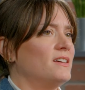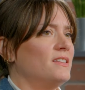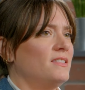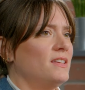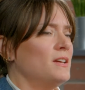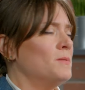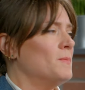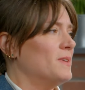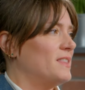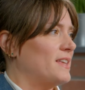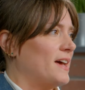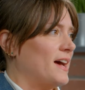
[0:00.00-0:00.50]
The
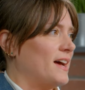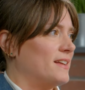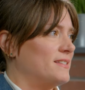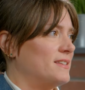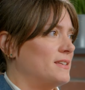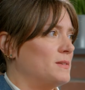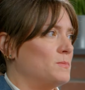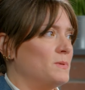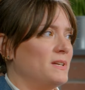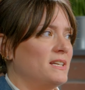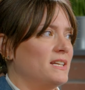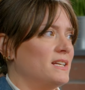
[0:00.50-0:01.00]
thing with ads
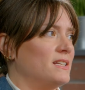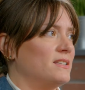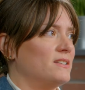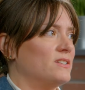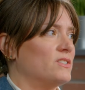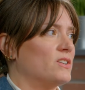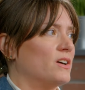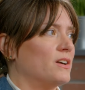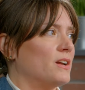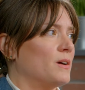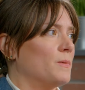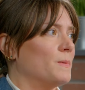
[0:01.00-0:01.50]
is we didn't
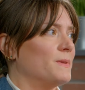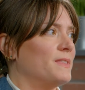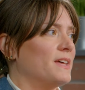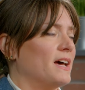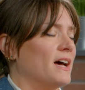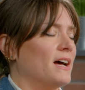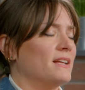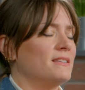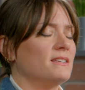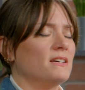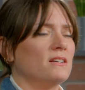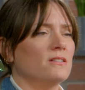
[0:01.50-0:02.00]
start out with
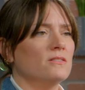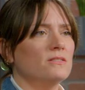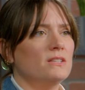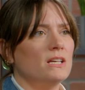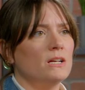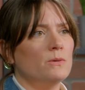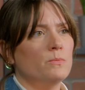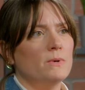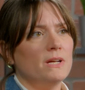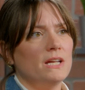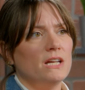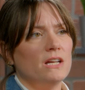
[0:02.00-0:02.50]
ads. I don't
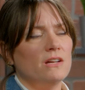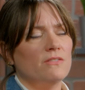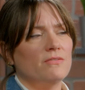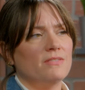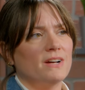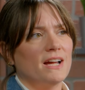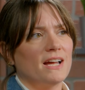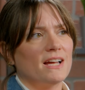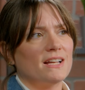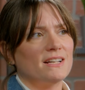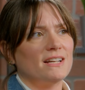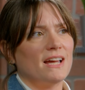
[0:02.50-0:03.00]
think we
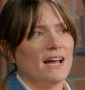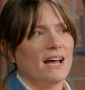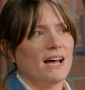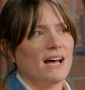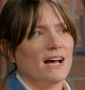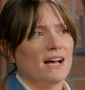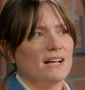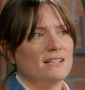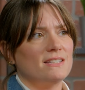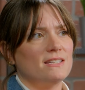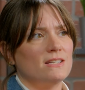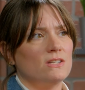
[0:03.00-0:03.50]
ran
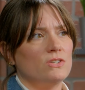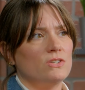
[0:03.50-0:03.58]
ads